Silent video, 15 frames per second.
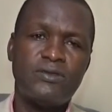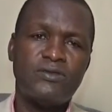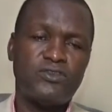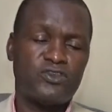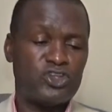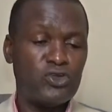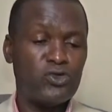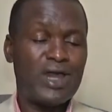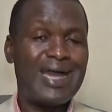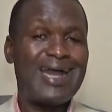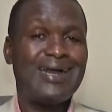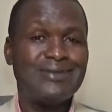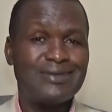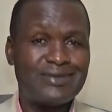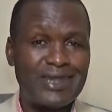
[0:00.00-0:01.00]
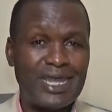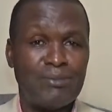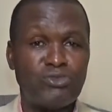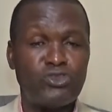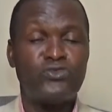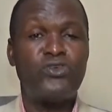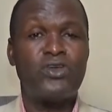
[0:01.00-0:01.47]
still had
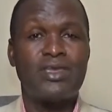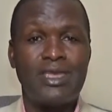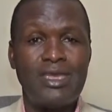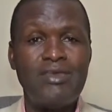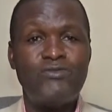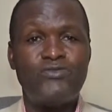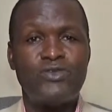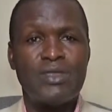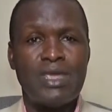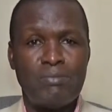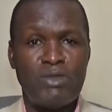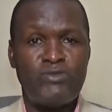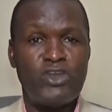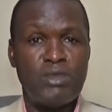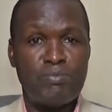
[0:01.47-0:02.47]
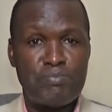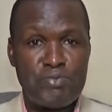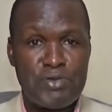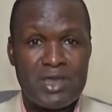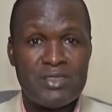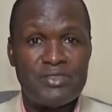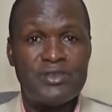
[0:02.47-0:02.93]
time to forgive before he
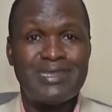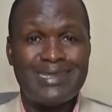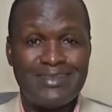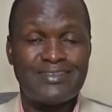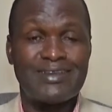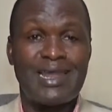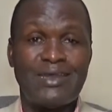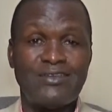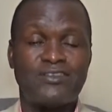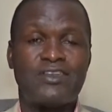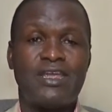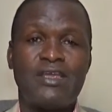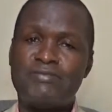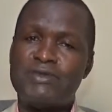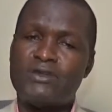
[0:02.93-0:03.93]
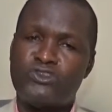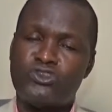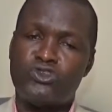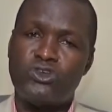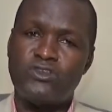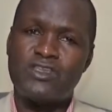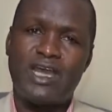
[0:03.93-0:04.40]
breathed his last, that
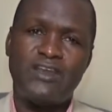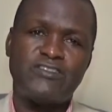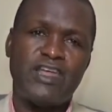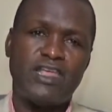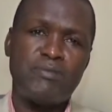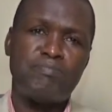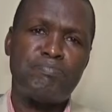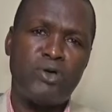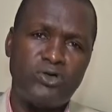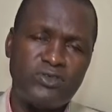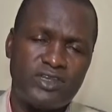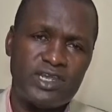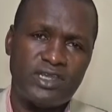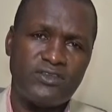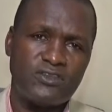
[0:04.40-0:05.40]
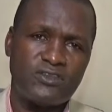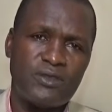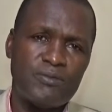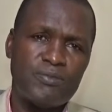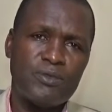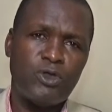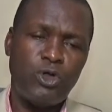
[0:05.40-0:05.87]
shows us the importance
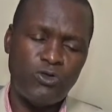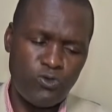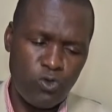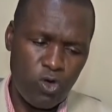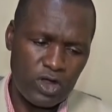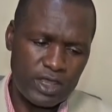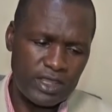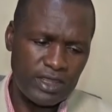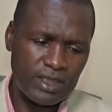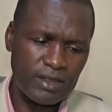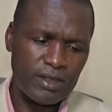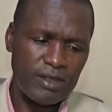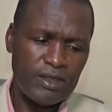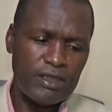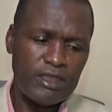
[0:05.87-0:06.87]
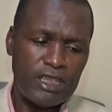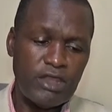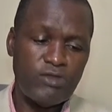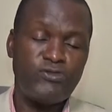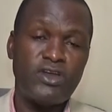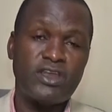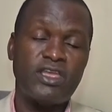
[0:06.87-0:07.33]
of walking
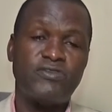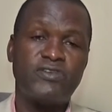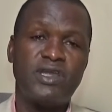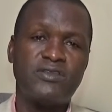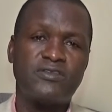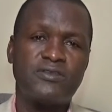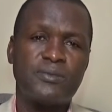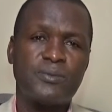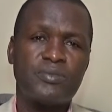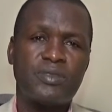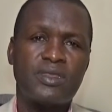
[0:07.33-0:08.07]
in forgiveness.